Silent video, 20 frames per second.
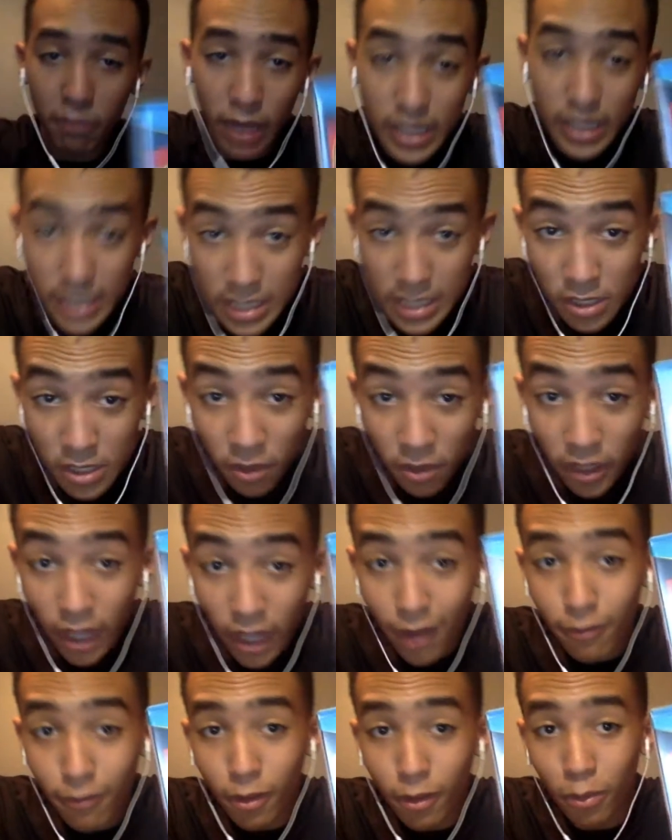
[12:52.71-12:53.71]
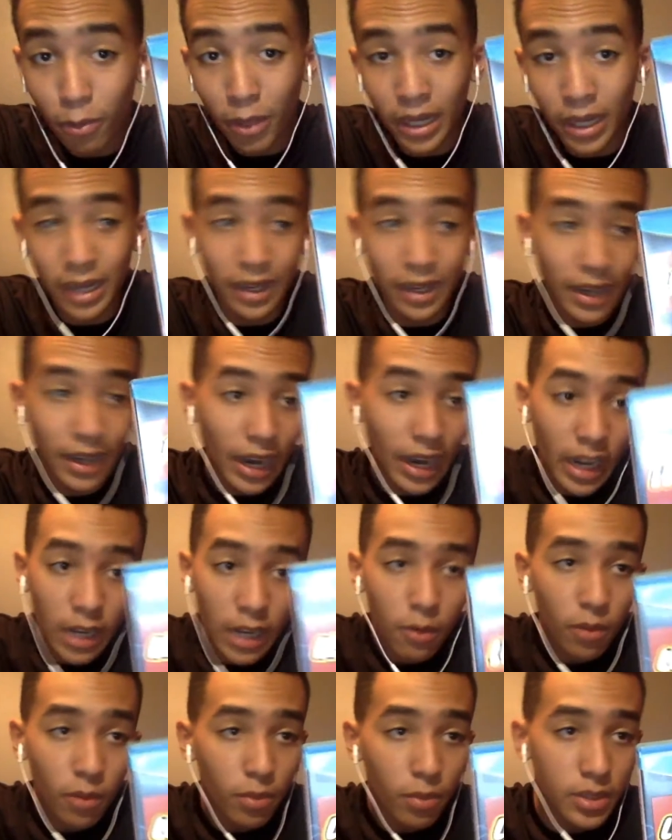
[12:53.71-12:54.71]
my sister and I have completed
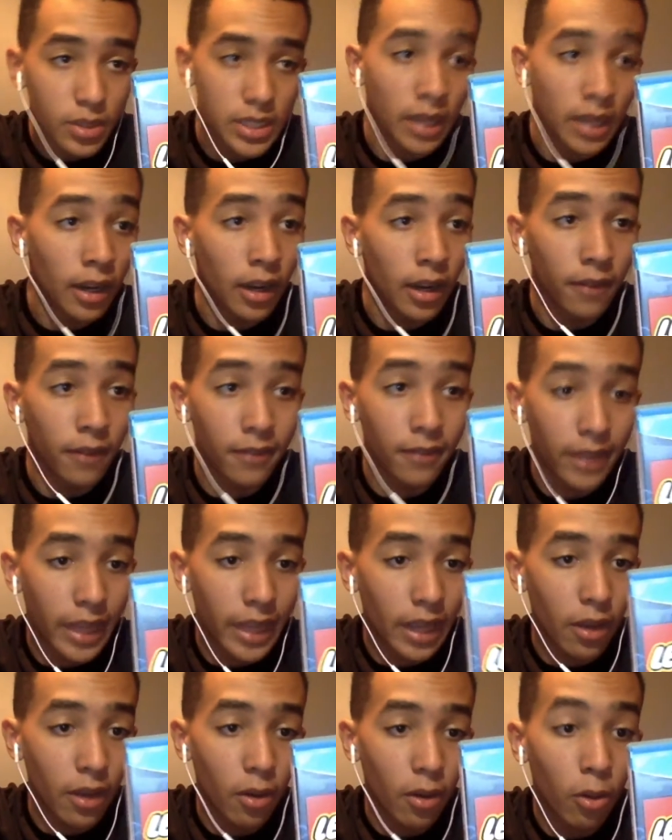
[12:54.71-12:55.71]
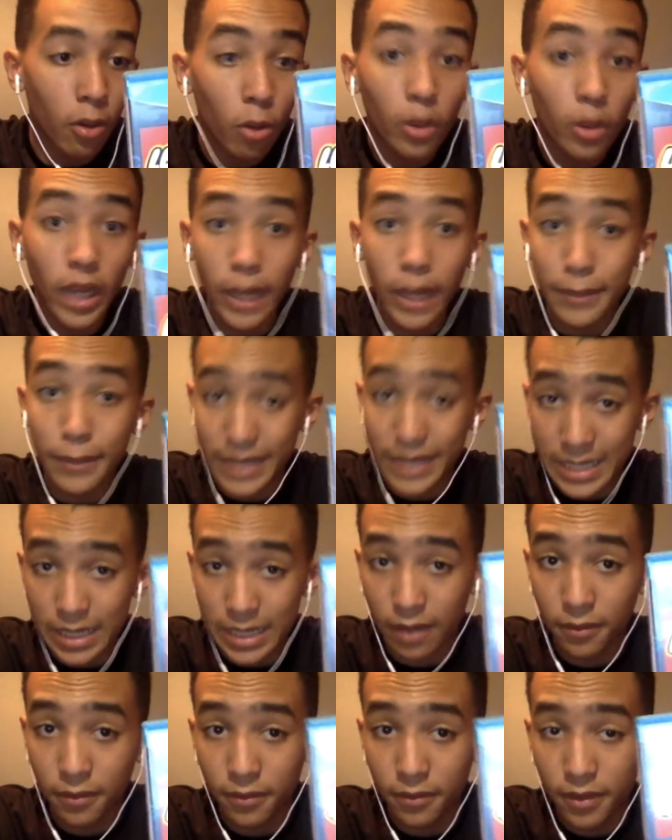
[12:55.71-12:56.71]
91% of the whole game
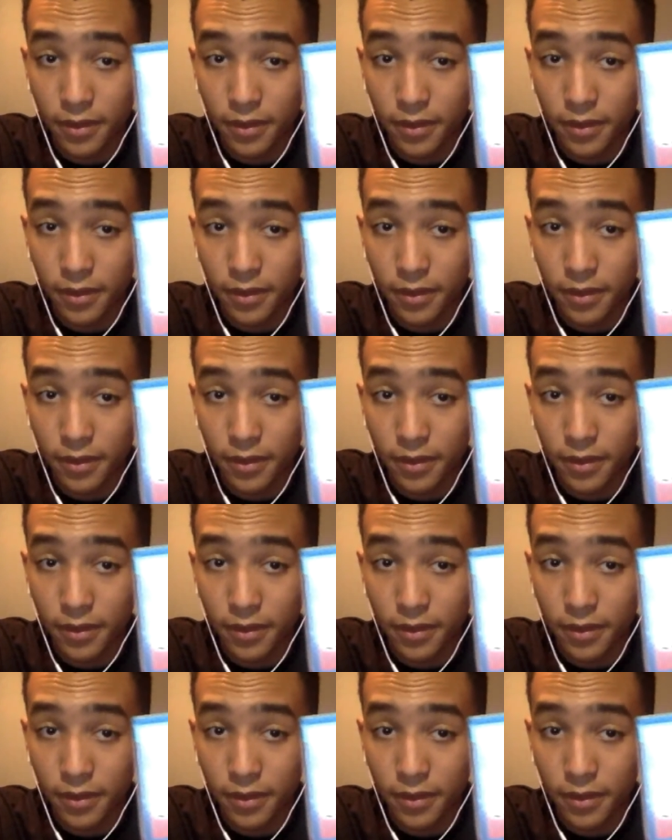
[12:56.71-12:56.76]
itself.